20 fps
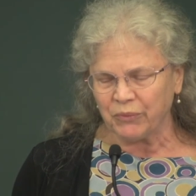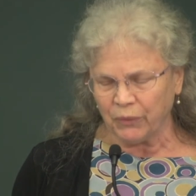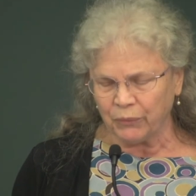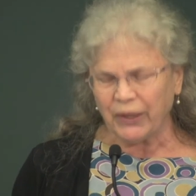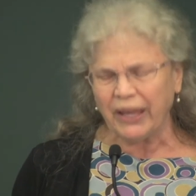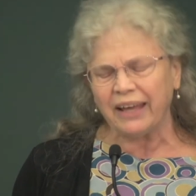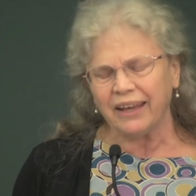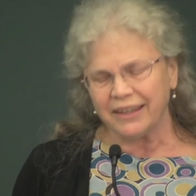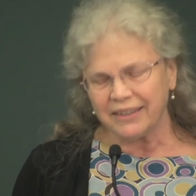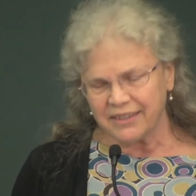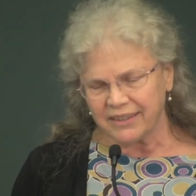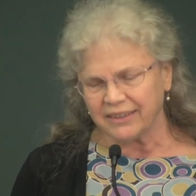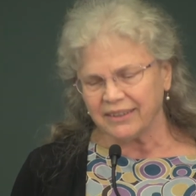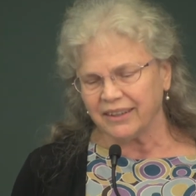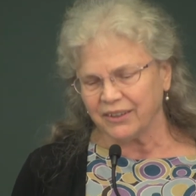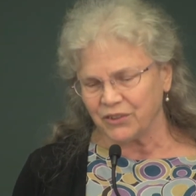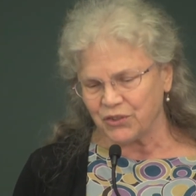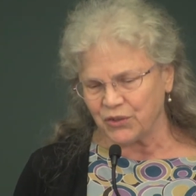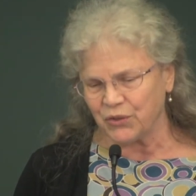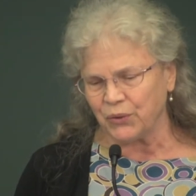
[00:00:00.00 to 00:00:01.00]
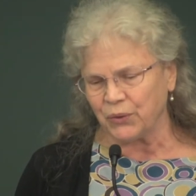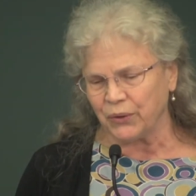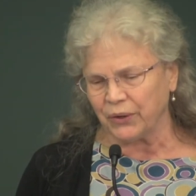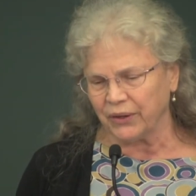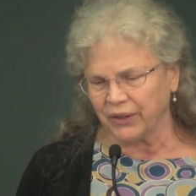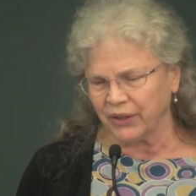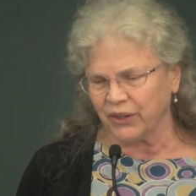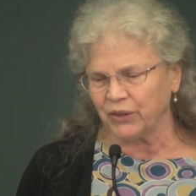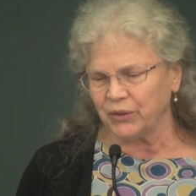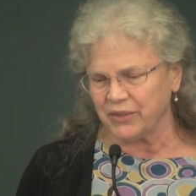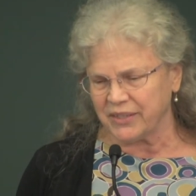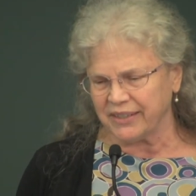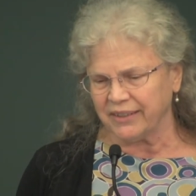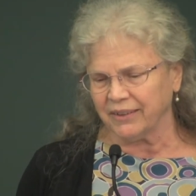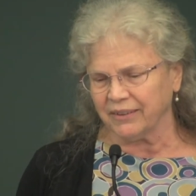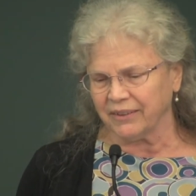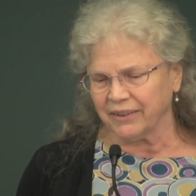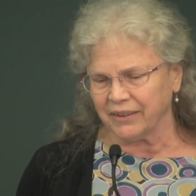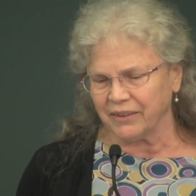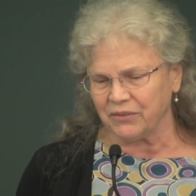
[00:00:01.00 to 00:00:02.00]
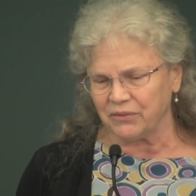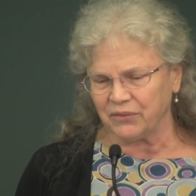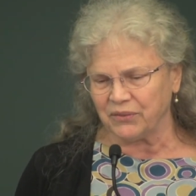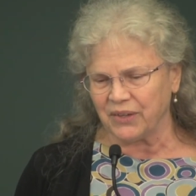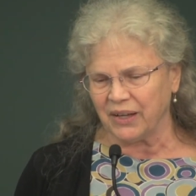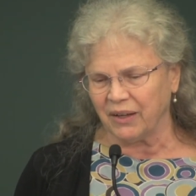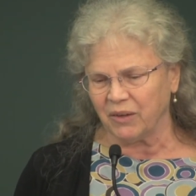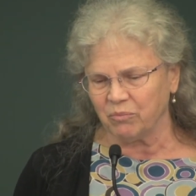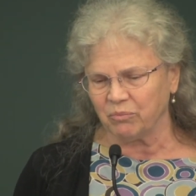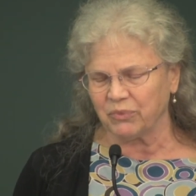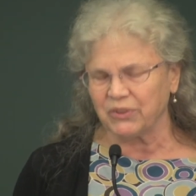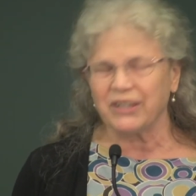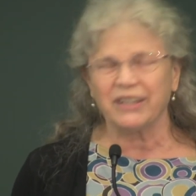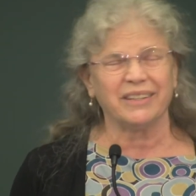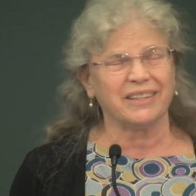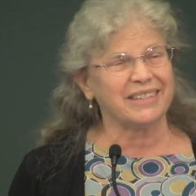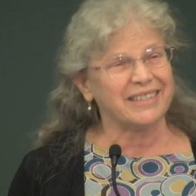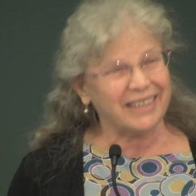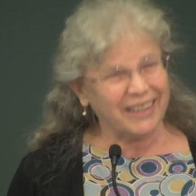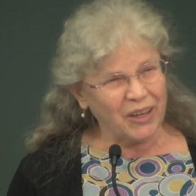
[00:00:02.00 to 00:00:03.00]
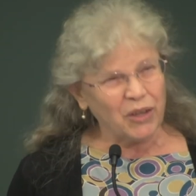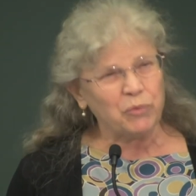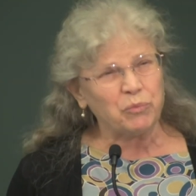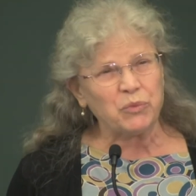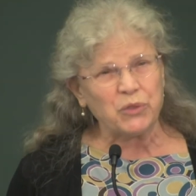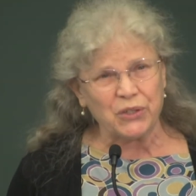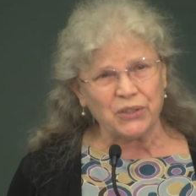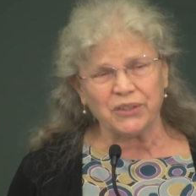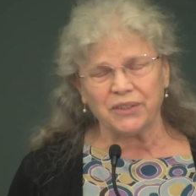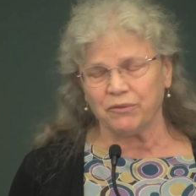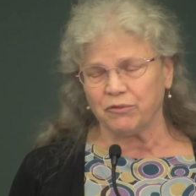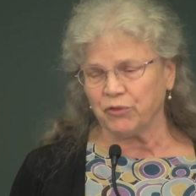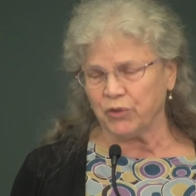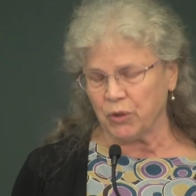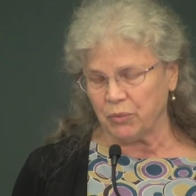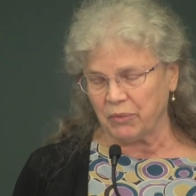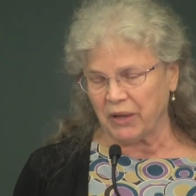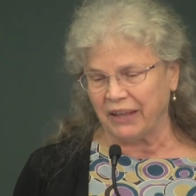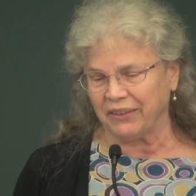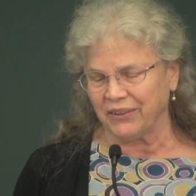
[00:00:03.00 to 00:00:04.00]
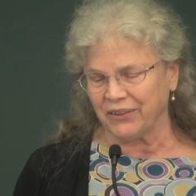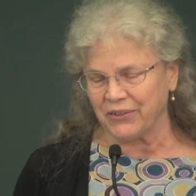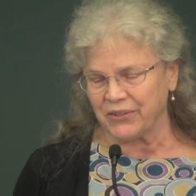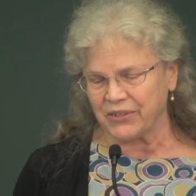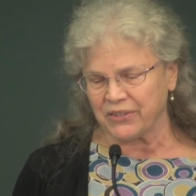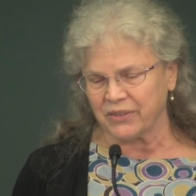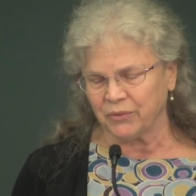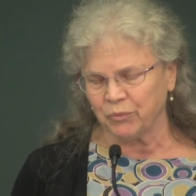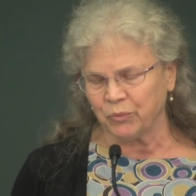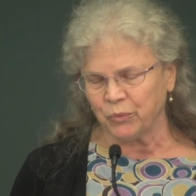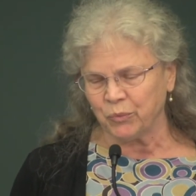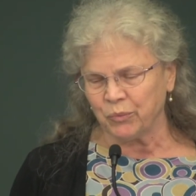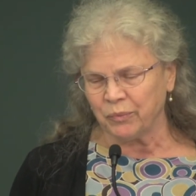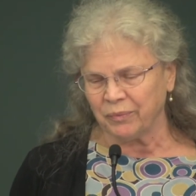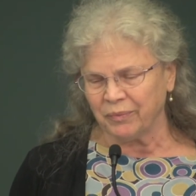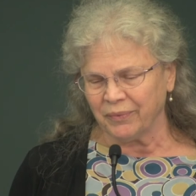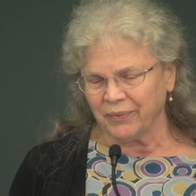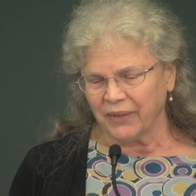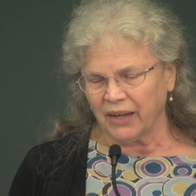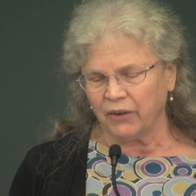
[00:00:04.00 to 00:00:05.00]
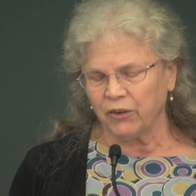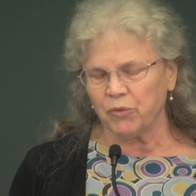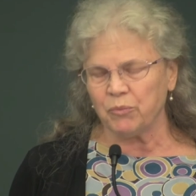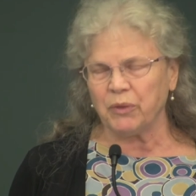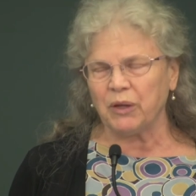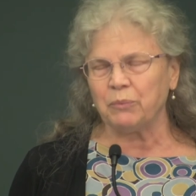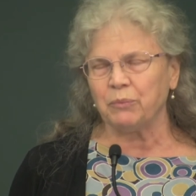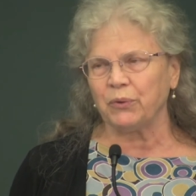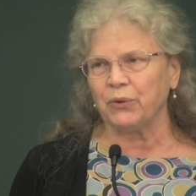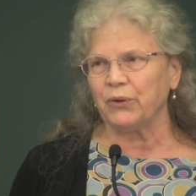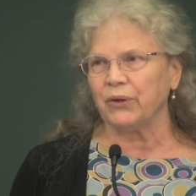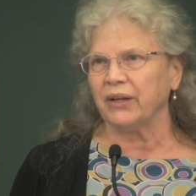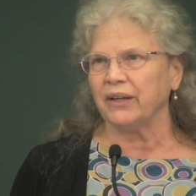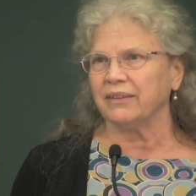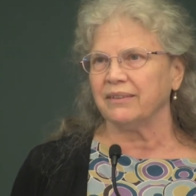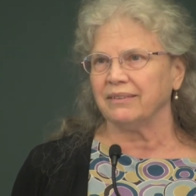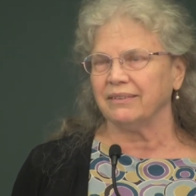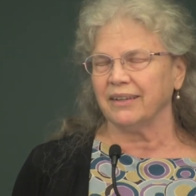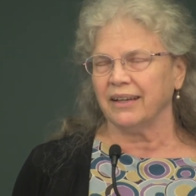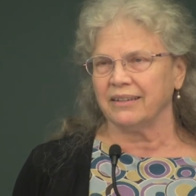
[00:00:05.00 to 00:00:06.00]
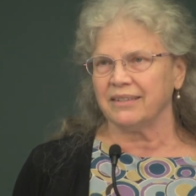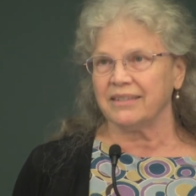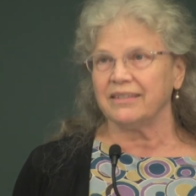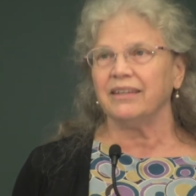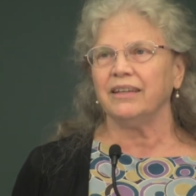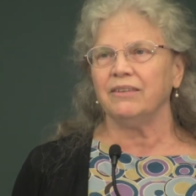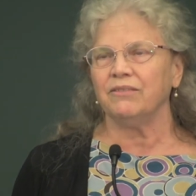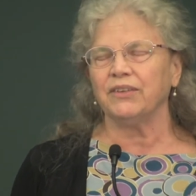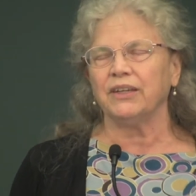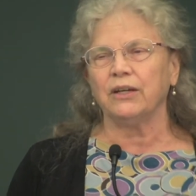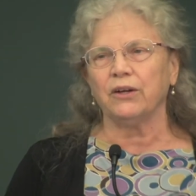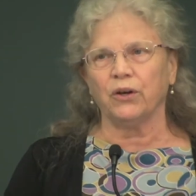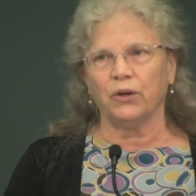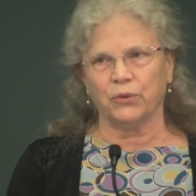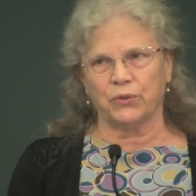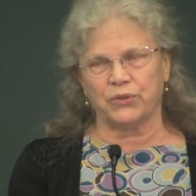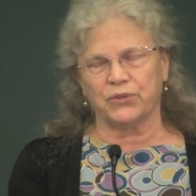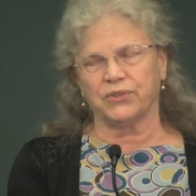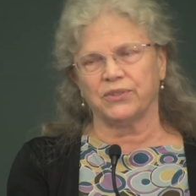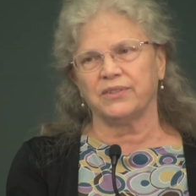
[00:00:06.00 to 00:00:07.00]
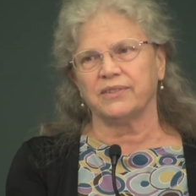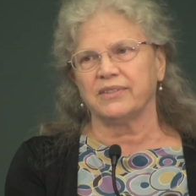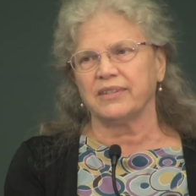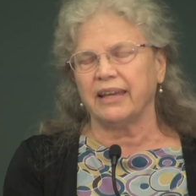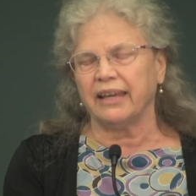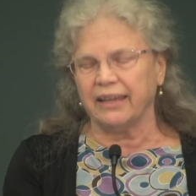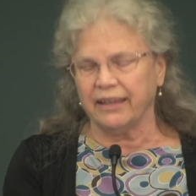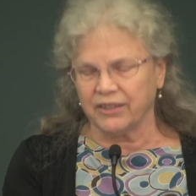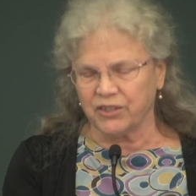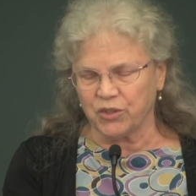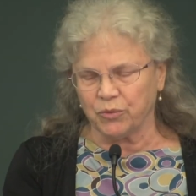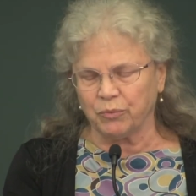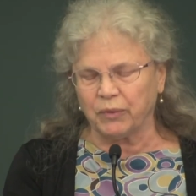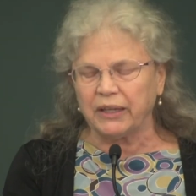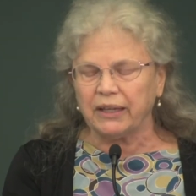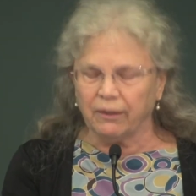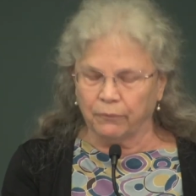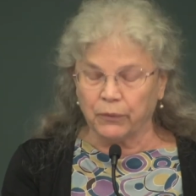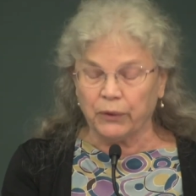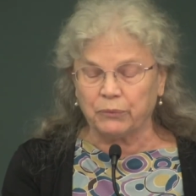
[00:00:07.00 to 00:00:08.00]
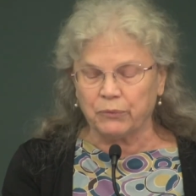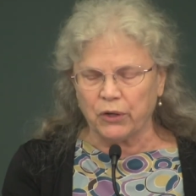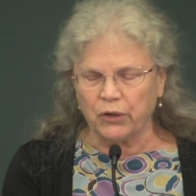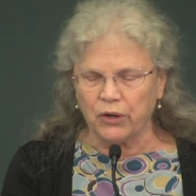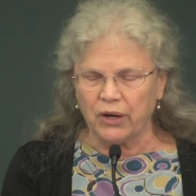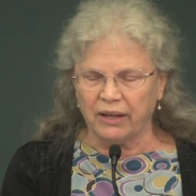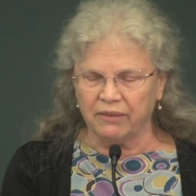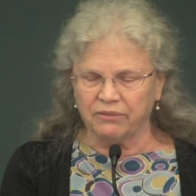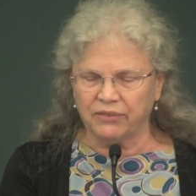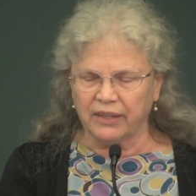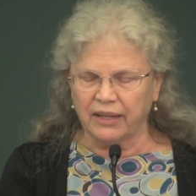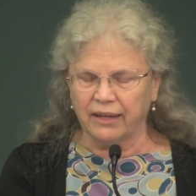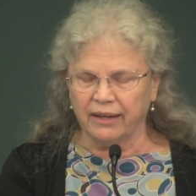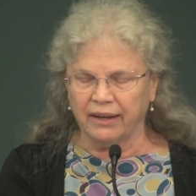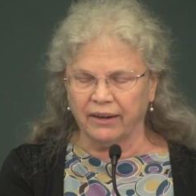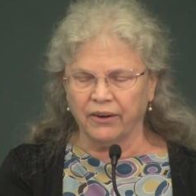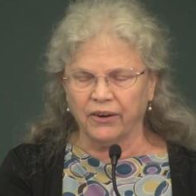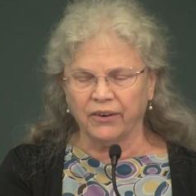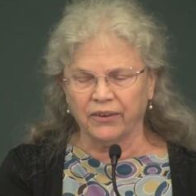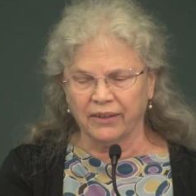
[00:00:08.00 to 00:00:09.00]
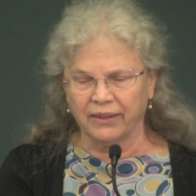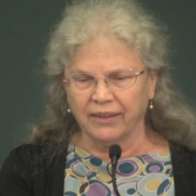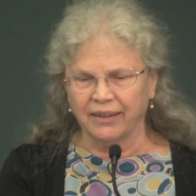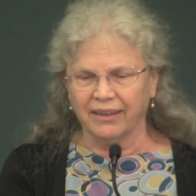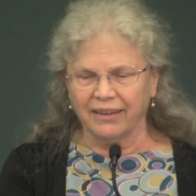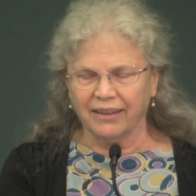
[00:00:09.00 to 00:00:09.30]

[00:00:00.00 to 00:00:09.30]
We had to endure a good deal of um, contempt from others. I remember a, a, TV host saying to me uh, when we were off the air,